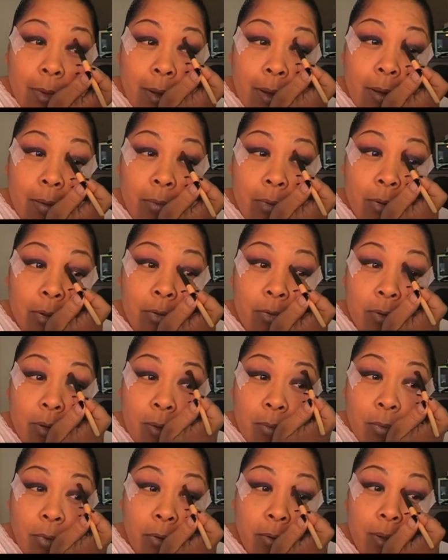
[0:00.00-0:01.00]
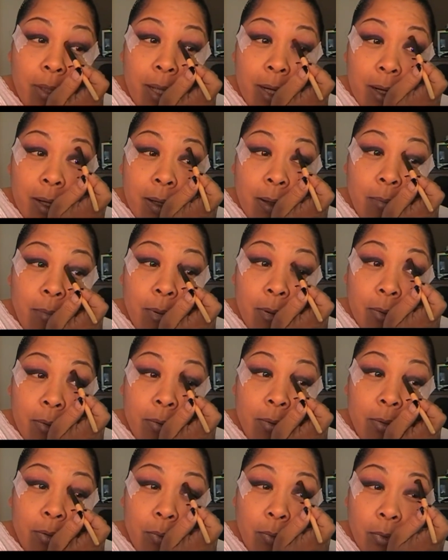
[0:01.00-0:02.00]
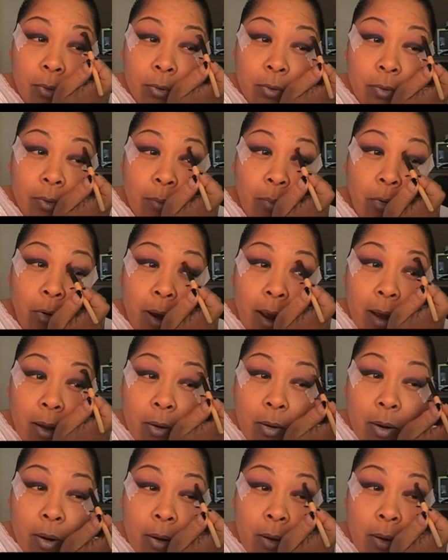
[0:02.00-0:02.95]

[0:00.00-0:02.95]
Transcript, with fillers: And we're just going to work that up towards the brow.